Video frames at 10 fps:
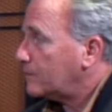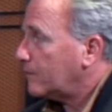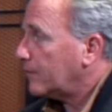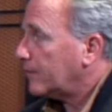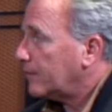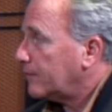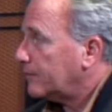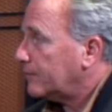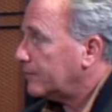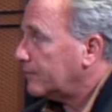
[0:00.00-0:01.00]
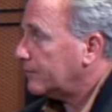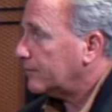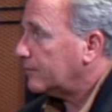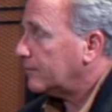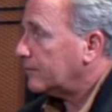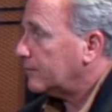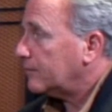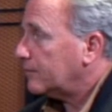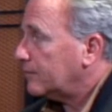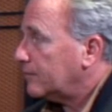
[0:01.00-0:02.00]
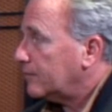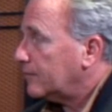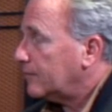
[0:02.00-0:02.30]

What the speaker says: No words are spoken by the person on screen.